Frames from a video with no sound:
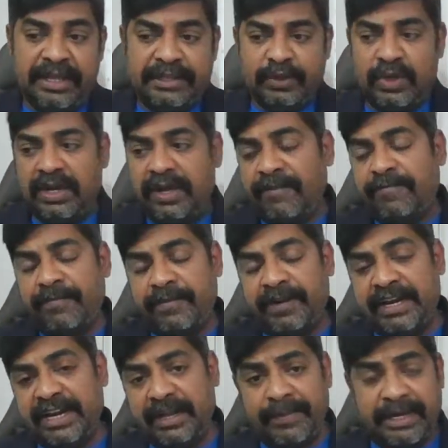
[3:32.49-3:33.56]
So now
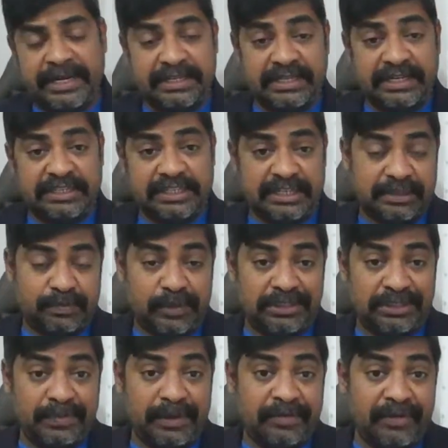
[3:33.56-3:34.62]
data manager is
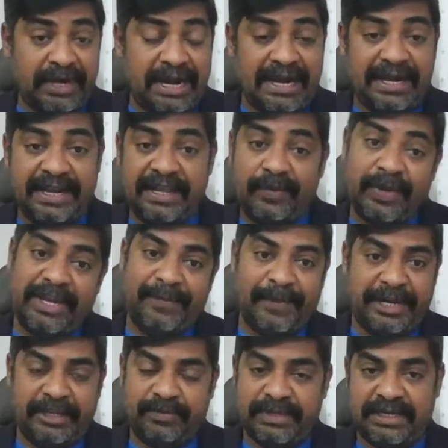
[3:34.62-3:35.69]
responsible for handling query
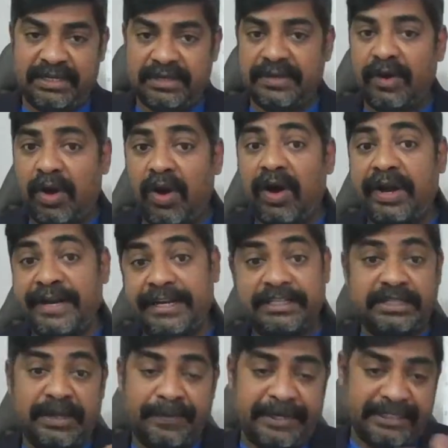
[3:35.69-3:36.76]
management or
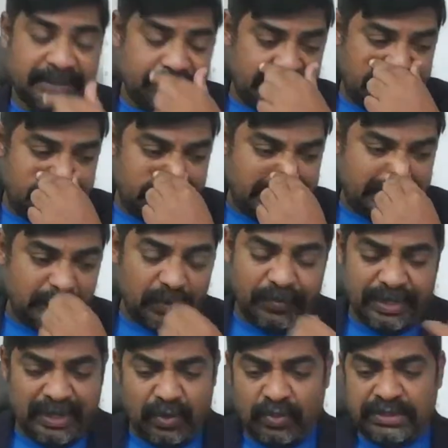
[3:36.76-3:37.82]
discrepancy management. So
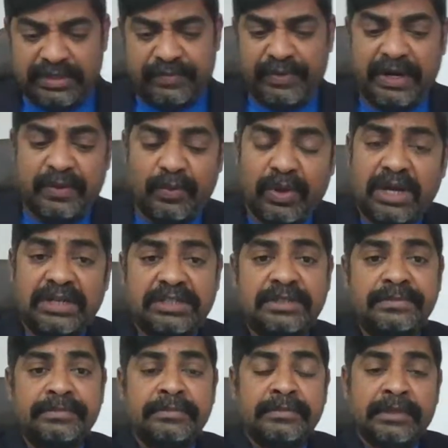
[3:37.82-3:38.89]
we use different
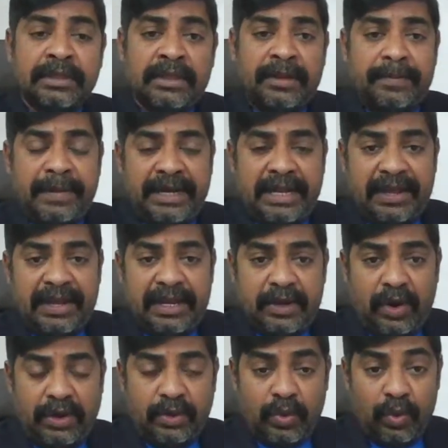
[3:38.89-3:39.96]
words, but I'll
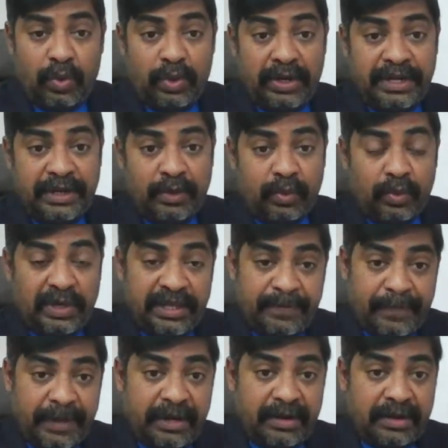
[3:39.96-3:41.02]
not go into
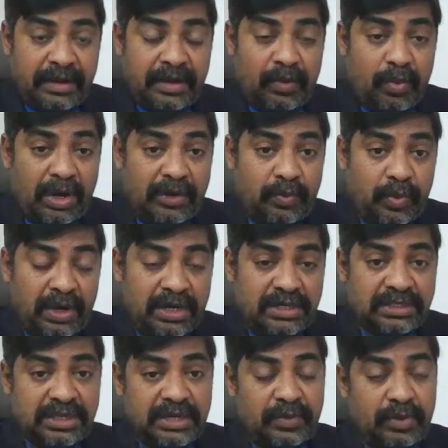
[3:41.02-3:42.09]
deeper what
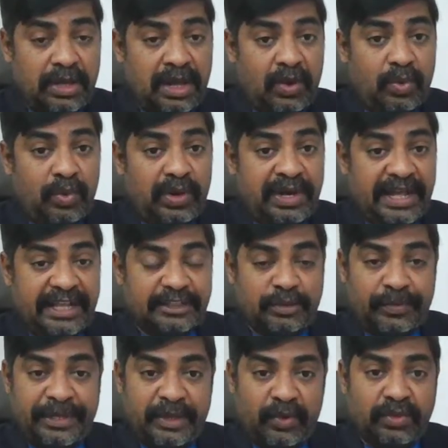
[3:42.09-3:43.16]
words and how it has
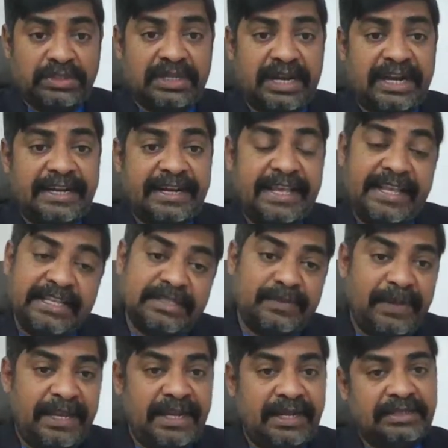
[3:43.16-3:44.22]
to be used. It is
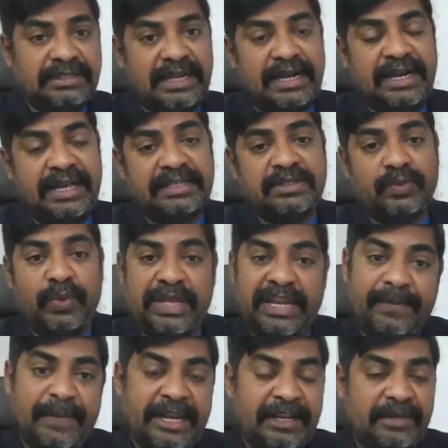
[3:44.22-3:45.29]
being said as
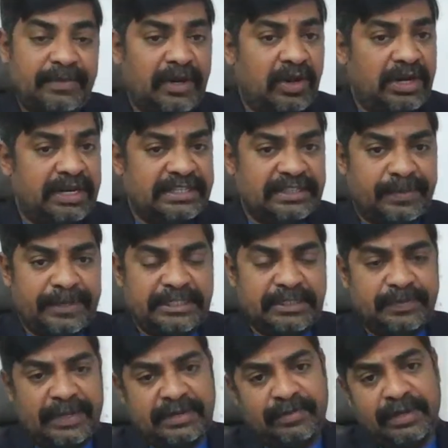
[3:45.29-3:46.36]
query management or discrepancy
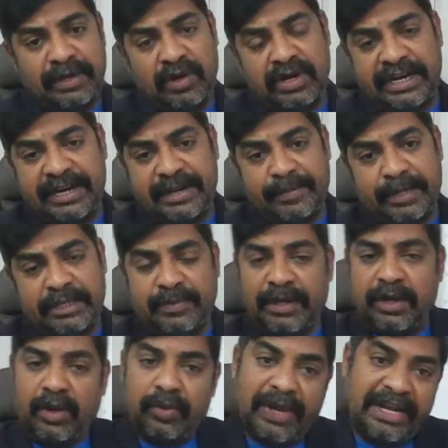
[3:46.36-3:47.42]
management or data
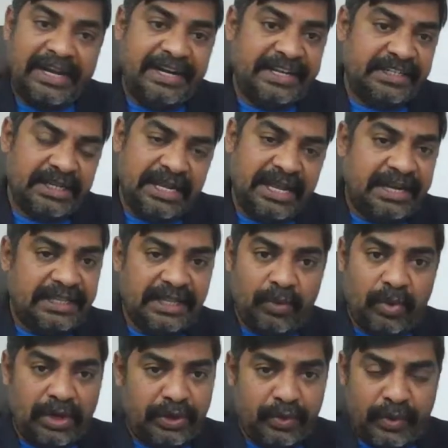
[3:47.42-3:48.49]
management or validation, anything
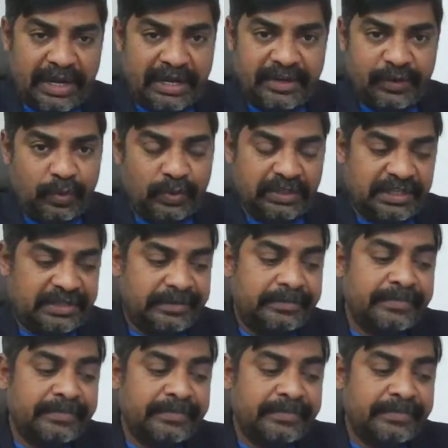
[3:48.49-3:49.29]
what you can use it.